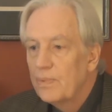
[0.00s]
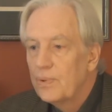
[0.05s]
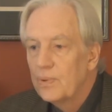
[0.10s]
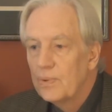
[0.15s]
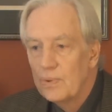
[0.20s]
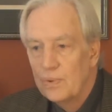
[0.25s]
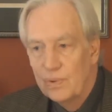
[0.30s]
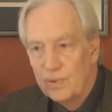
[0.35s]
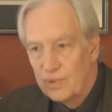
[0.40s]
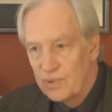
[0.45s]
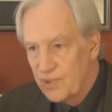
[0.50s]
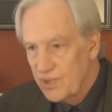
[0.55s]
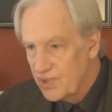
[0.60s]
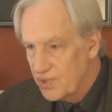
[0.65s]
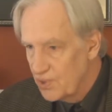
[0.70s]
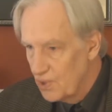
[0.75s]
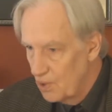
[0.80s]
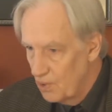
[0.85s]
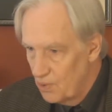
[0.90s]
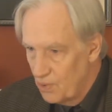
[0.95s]
pools
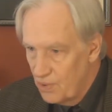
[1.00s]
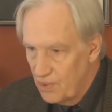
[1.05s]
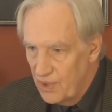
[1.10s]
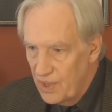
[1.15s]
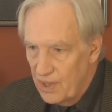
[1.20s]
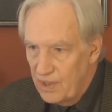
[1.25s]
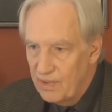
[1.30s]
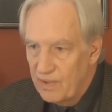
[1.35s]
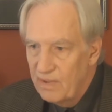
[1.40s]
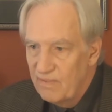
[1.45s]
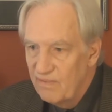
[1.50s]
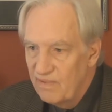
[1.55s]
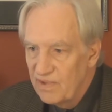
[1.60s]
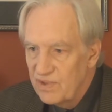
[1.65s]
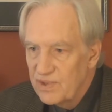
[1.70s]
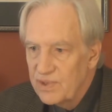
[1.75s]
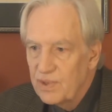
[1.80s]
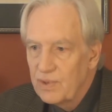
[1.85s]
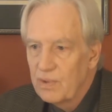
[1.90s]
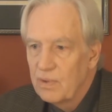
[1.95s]
sold their
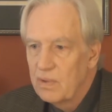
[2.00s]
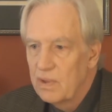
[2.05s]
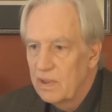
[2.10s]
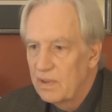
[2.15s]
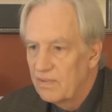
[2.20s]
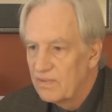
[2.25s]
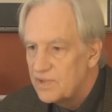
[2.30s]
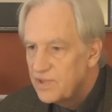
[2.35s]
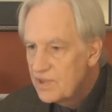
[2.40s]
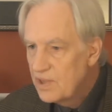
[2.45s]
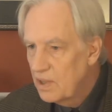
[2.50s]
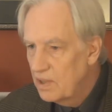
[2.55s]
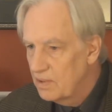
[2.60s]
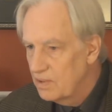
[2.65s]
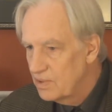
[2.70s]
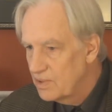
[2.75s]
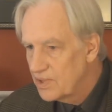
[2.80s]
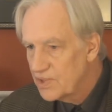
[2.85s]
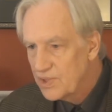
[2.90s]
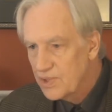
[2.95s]
inventory of
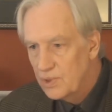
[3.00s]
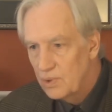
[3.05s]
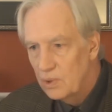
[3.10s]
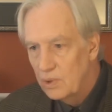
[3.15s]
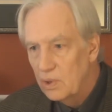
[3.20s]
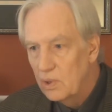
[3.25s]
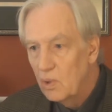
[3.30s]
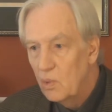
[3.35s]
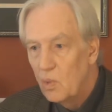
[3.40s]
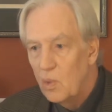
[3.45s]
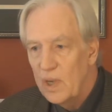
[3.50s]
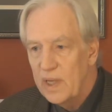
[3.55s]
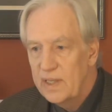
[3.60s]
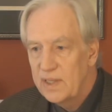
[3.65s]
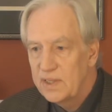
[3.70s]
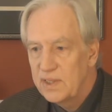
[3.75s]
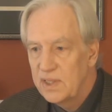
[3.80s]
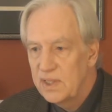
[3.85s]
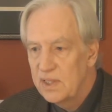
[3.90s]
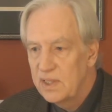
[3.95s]
shares to a
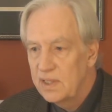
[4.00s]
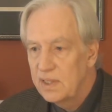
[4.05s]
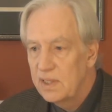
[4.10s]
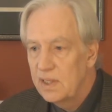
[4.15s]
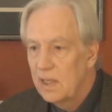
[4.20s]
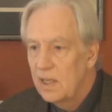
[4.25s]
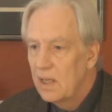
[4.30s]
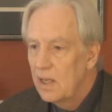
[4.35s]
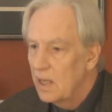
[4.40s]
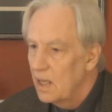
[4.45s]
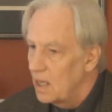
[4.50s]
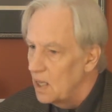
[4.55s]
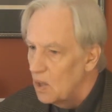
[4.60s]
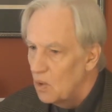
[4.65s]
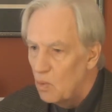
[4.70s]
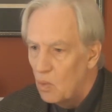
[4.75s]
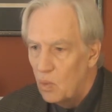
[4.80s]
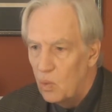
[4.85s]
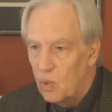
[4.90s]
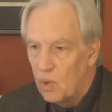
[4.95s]
waiting
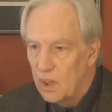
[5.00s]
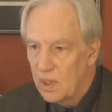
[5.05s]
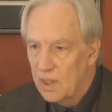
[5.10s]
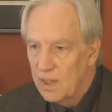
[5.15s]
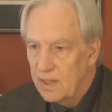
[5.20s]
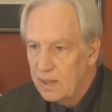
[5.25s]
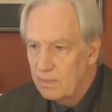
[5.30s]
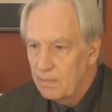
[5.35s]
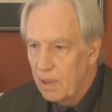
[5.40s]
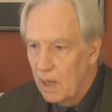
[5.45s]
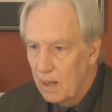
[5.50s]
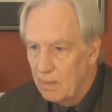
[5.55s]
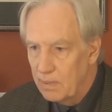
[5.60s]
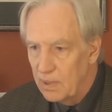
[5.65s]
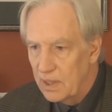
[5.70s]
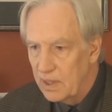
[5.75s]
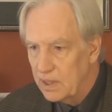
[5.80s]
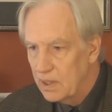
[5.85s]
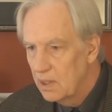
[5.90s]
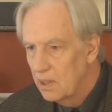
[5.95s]
and willing
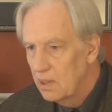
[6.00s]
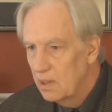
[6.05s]
public,